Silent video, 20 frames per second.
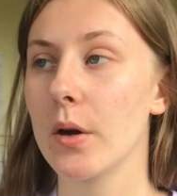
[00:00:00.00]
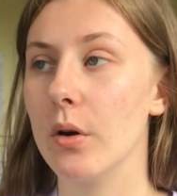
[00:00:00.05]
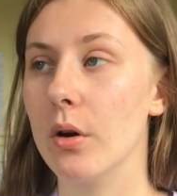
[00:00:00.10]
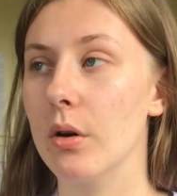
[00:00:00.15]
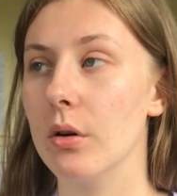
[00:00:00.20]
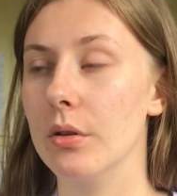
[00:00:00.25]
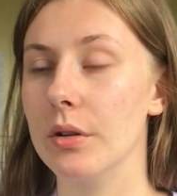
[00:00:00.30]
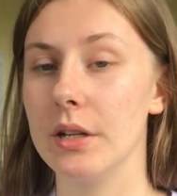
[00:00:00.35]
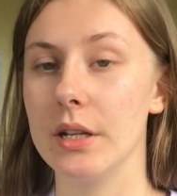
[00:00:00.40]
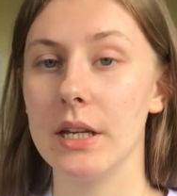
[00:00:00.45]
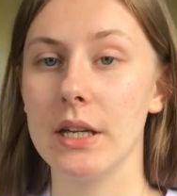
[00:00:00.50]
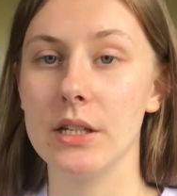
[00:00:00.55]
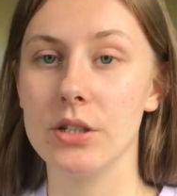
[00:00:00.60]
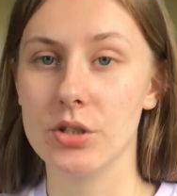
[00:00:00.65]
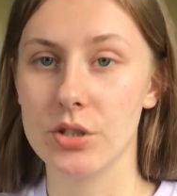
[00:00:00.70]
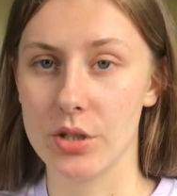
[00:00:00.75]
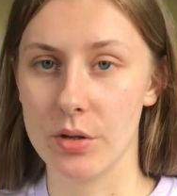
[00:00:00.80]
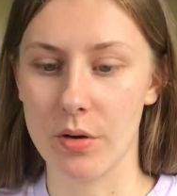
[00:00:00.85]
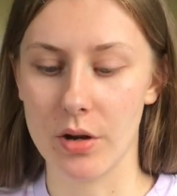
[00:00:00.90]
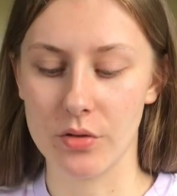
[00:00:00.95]
on each,
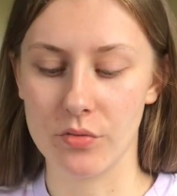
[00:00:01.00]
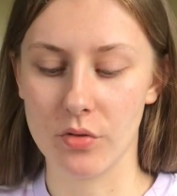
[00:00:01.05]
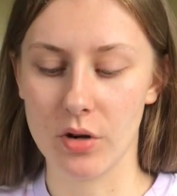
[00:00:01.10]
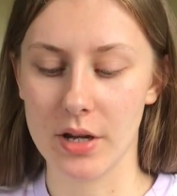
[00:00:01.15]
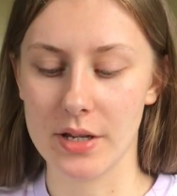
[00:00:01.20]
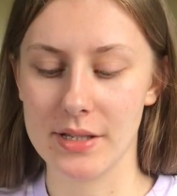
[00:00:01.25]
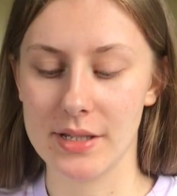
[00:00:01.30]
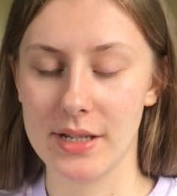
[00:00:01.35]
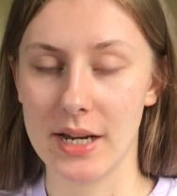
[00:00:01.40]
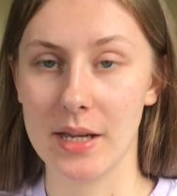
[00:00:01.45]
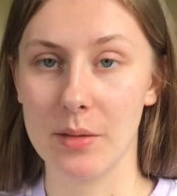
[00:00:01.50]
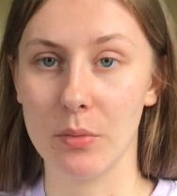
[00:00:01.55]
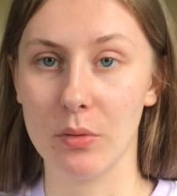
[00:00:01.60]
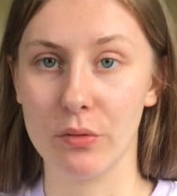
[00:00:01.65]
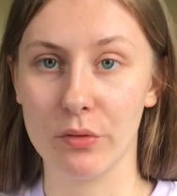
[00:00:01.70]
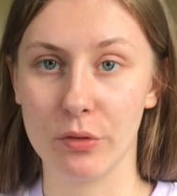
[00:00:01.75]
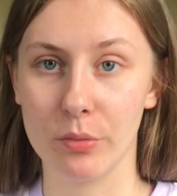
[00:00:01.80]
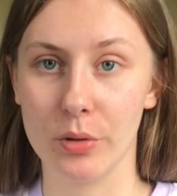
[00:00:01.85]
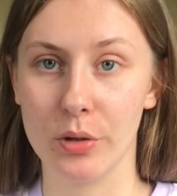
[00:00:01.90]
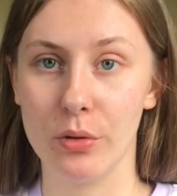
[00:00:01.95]
so I'd write a statement
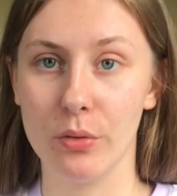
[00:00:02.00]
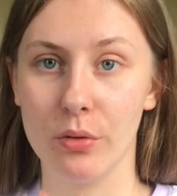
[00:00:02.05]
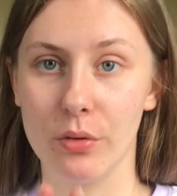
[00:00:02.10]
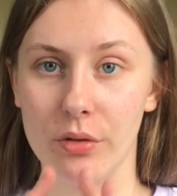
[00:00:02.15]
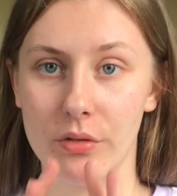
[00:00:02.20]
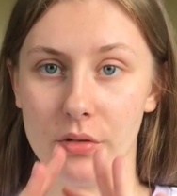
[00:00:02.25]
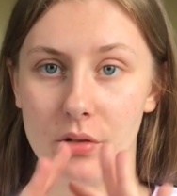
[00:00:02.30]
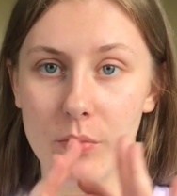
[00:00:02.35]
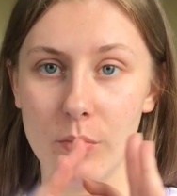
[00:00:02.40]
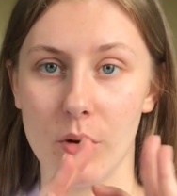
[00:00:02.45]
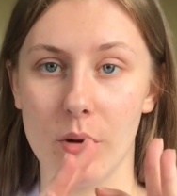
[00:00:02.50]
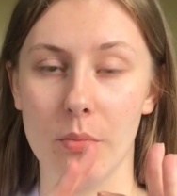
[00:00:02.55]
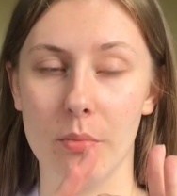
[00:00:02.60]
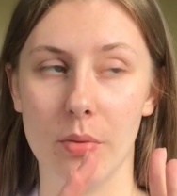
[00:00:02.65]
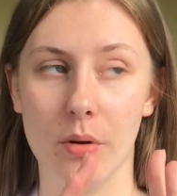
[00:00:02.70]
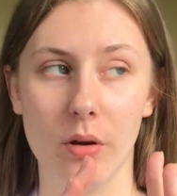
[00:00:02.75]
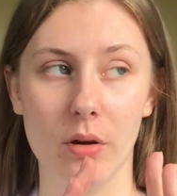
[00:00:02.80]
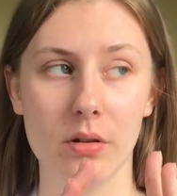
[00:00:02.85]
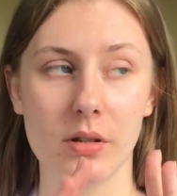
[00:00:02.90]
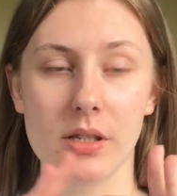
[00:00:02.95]
from an author in one
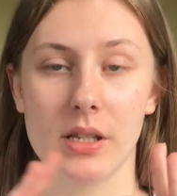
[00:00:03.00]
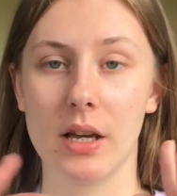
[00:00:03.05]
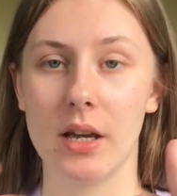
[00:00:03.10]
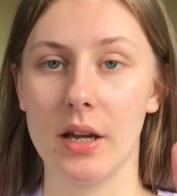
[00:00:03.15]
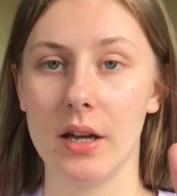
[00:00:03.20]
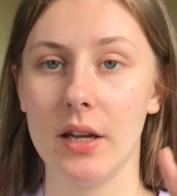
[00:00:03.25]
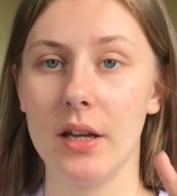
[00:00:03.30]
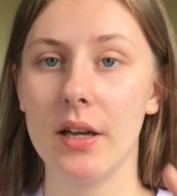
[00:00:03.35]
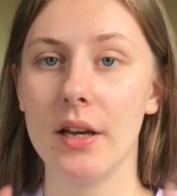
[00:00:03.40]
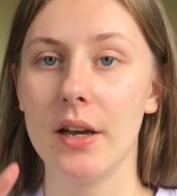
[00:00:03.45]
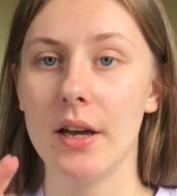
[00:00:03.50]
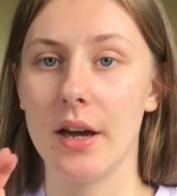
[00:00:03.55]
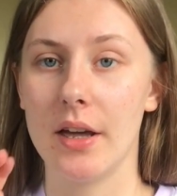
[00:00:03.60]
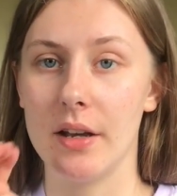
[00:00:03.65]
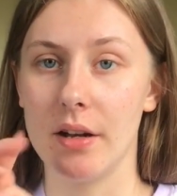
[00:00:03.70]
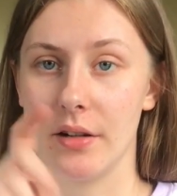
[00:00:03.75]
box and